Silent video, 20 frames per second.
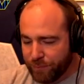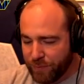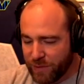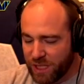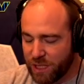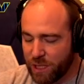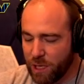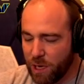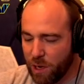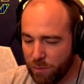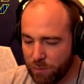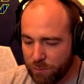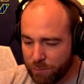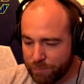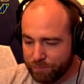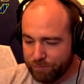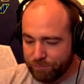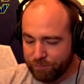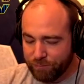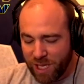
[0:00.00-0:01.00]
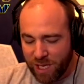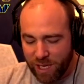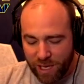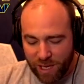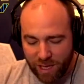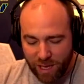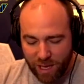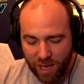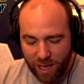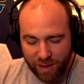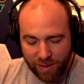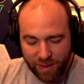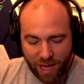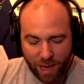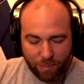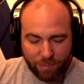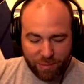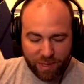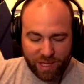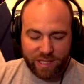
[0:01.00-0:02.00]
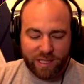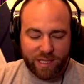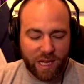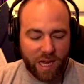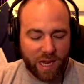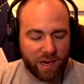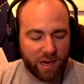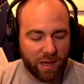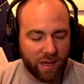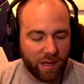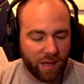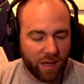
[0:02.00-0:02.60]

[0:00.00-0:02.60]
So that being said,